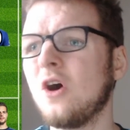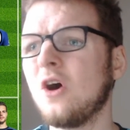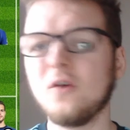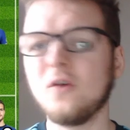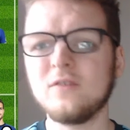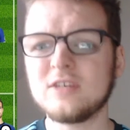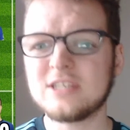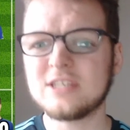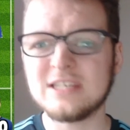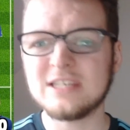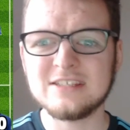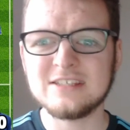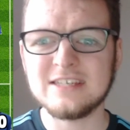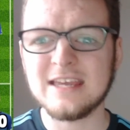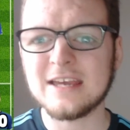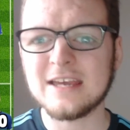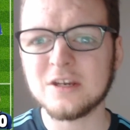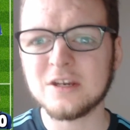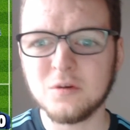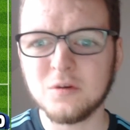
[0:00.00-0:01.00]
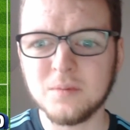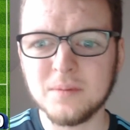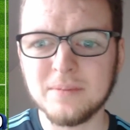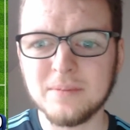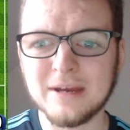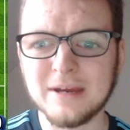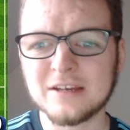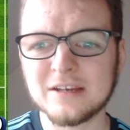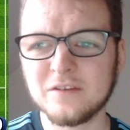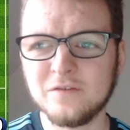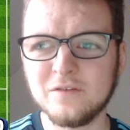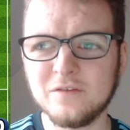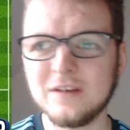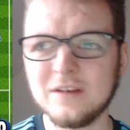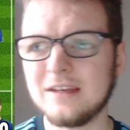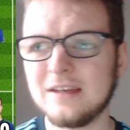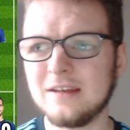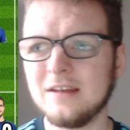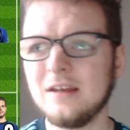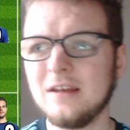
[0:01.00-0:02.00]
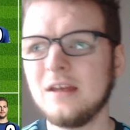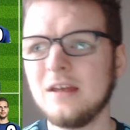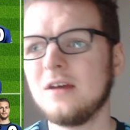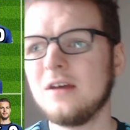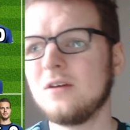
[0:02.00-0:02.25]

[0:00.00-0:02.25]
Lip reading: obviously Ziyech will be back fit.